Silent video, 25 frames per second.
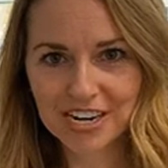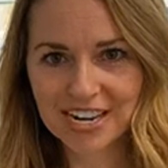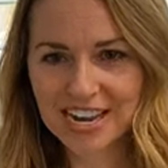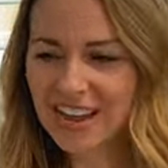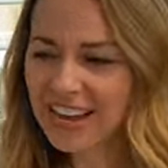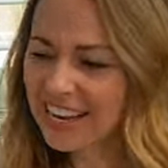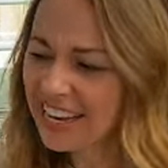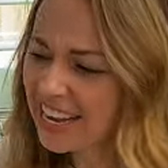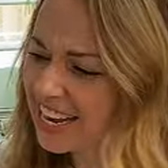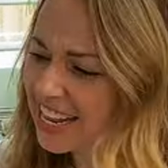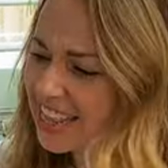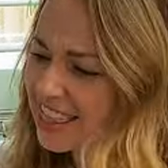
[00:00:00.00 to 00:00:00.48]
Now
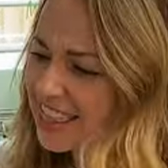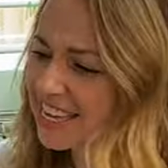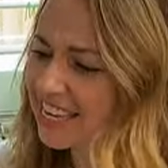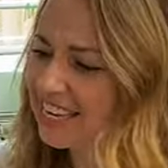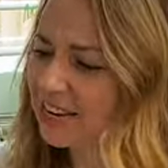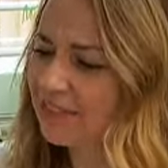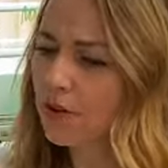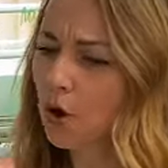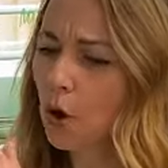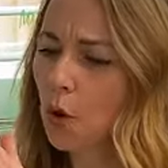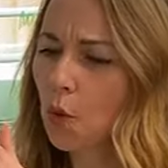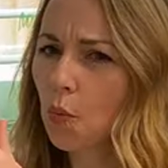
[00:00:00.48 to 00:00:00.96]
I gotta think
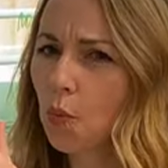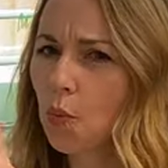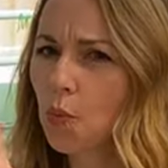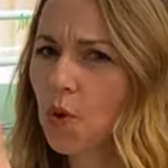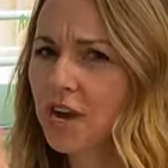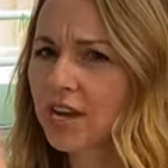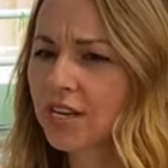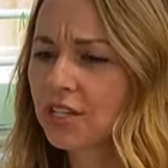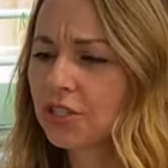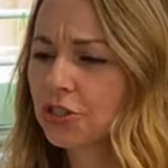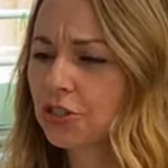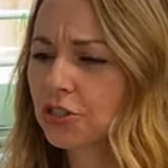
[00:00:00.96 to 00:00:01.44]
of
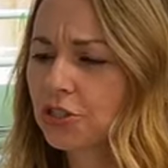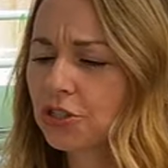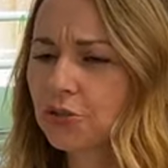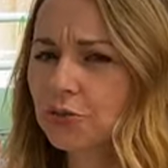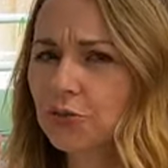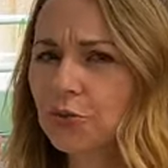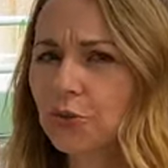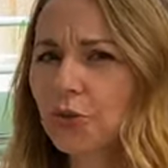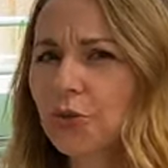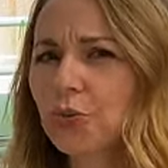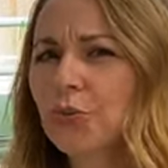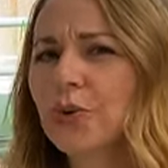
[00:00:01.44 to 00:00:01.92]
1, 2,
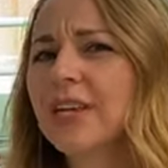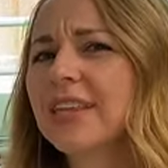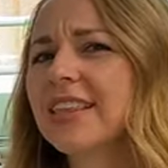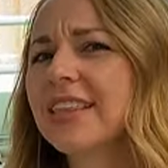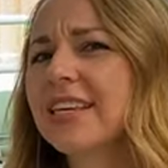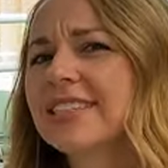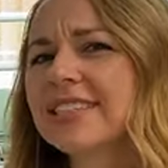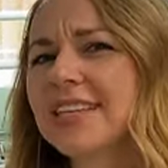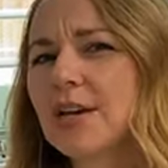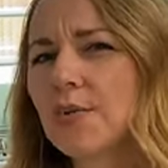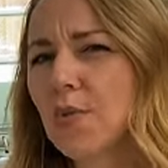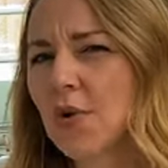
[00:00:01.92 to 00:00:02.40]
3
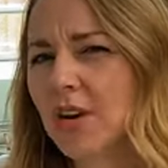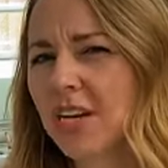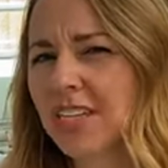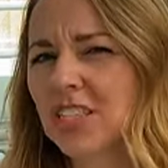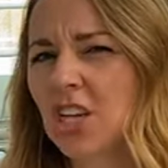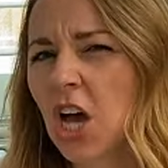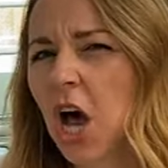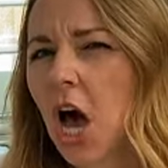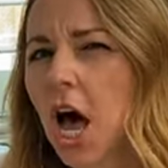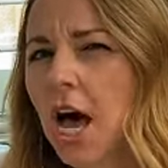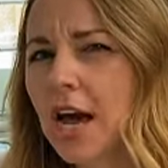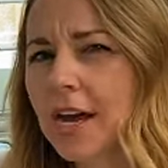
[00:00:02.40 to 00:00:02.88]
things I wanna
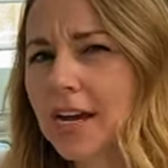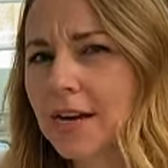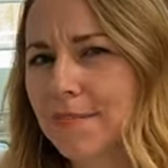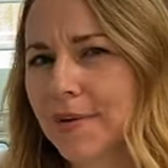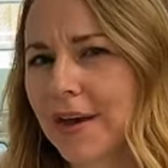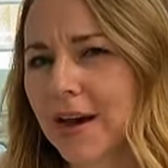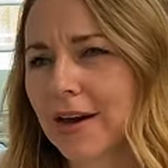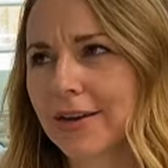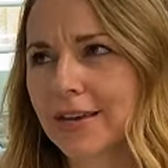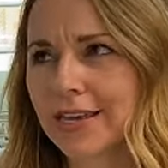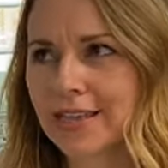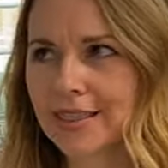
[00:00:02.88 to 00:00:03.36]
talk
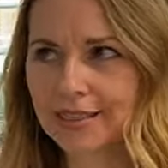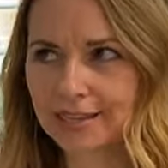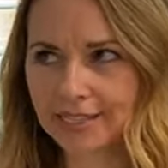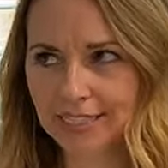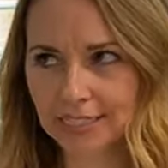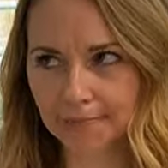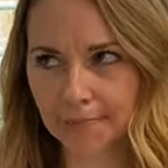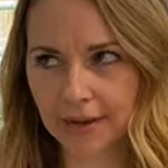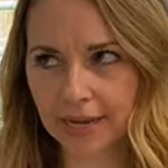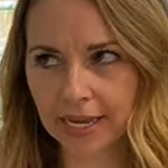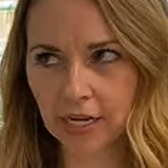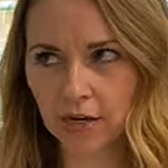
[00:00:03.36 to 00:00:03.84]
about in this
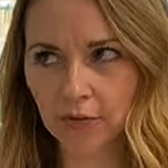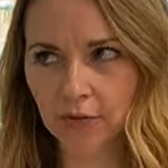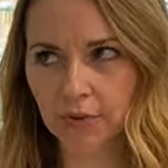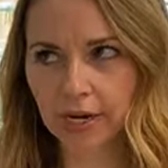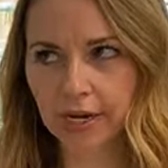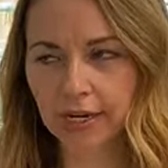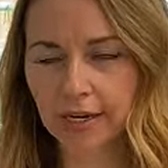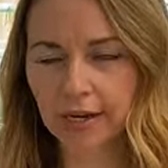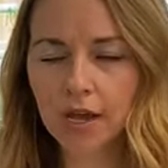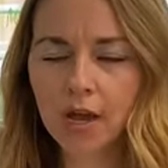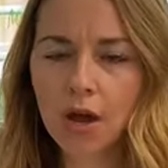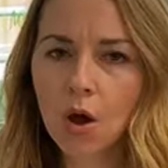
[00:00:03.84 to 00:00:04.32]
bike
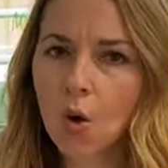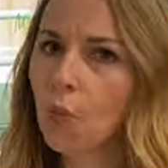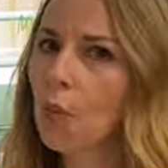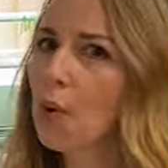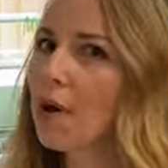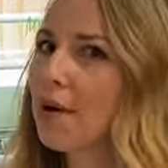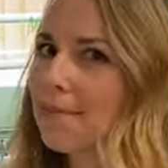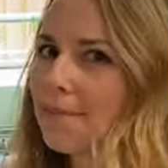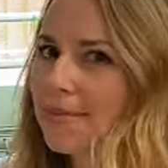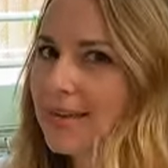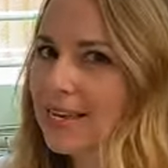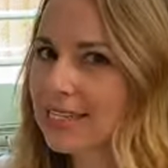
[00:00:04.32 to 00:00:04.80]
ride.
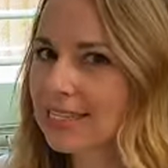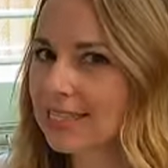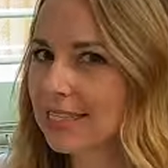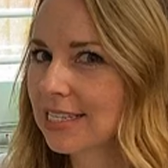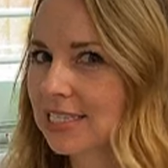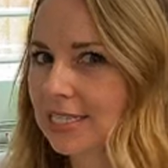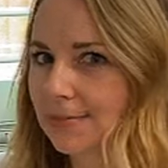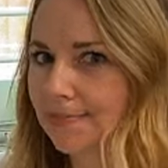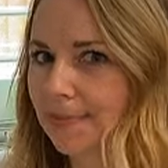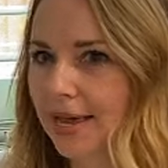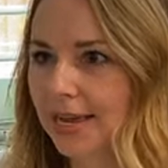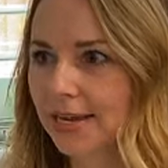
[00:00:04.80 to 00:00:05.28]
What makes
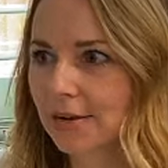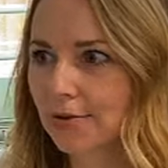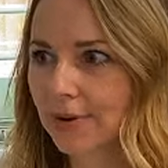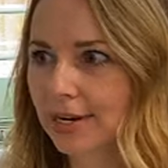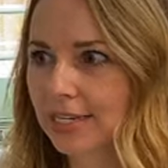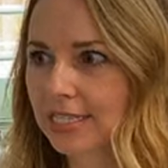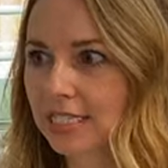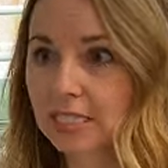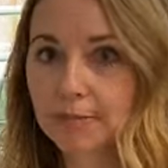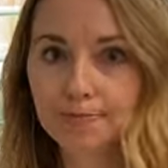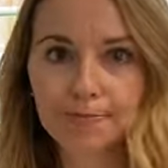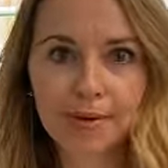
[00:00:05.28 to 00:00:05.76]
this bike
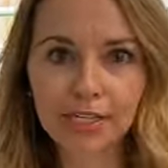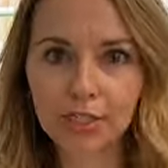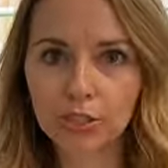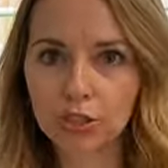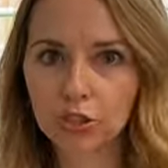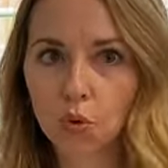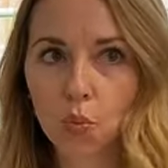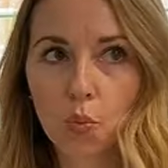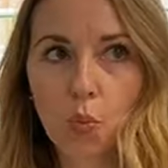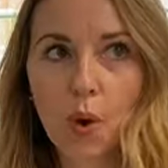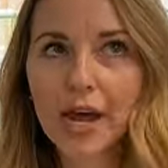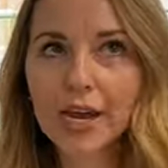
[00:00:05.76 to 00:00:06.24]
ride
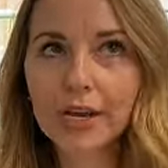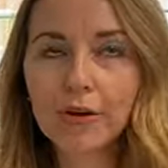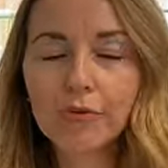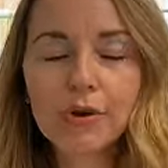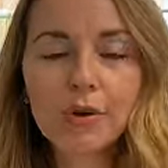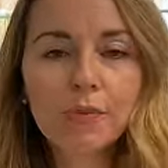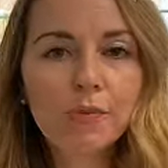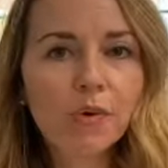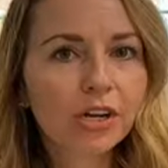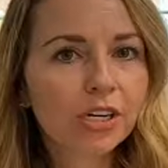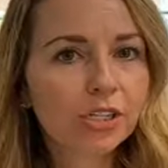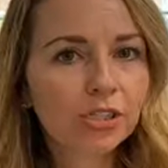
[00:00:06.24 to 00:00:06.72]
special? Why do I
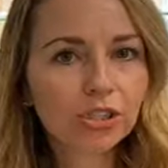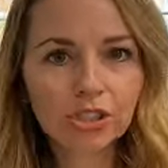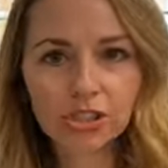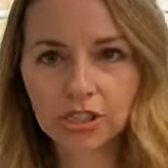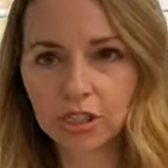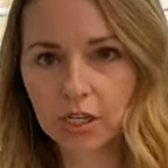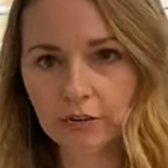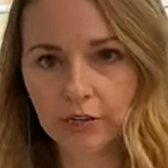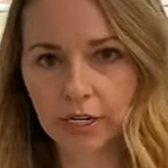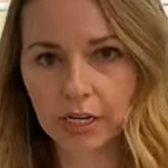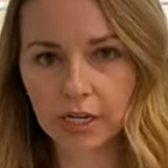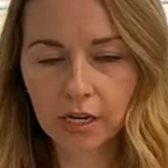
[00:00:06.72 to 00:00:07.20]
wanna
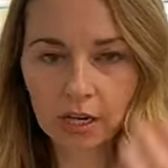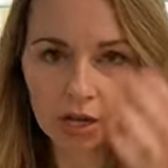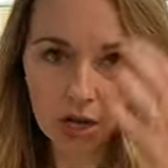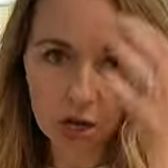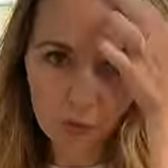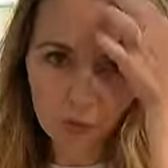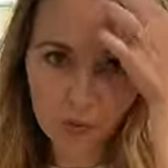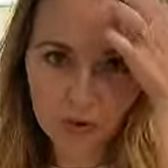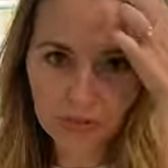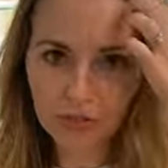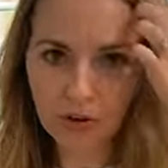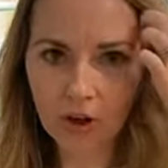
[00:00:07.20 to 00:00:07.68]
share it
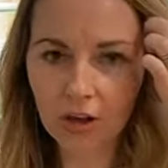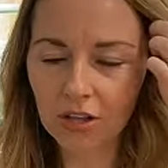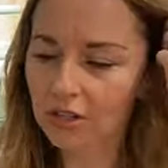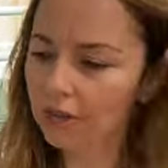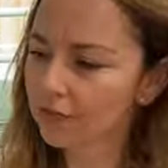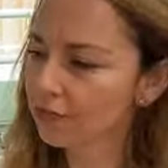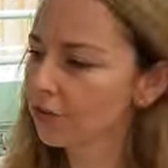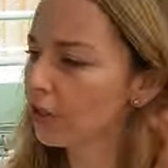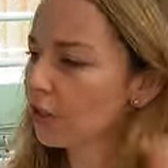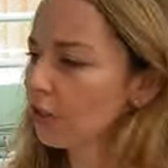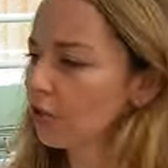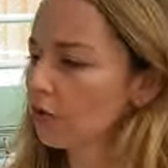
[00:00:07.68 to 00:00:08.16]
with all
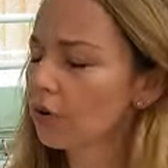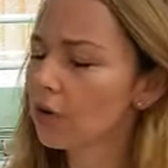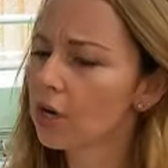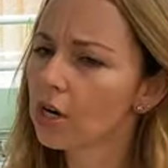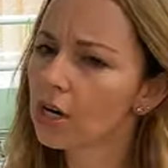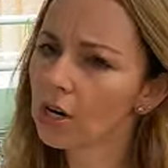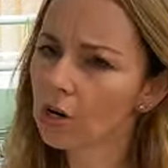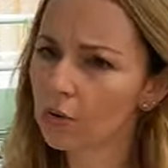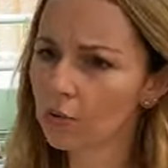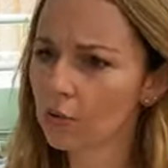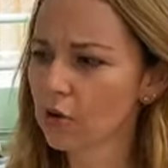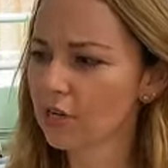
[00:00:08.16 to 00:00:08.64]
of you?
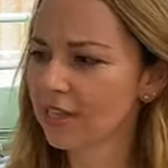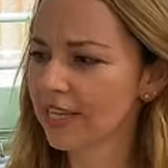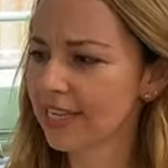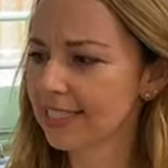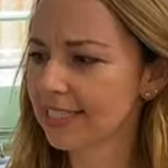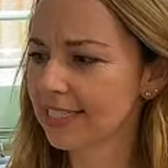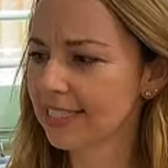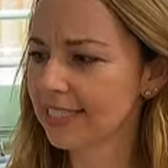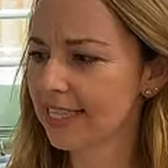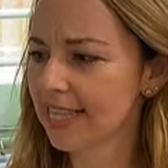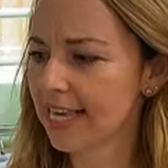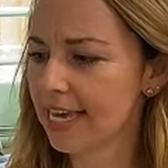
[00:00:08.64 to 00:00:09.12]
Well,
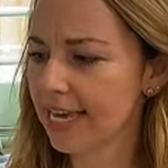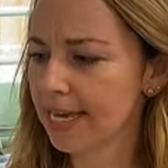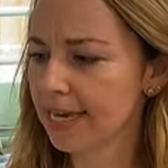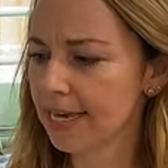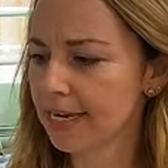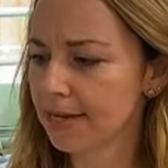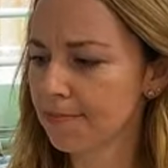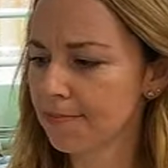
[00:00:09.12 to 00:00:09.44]
let's think.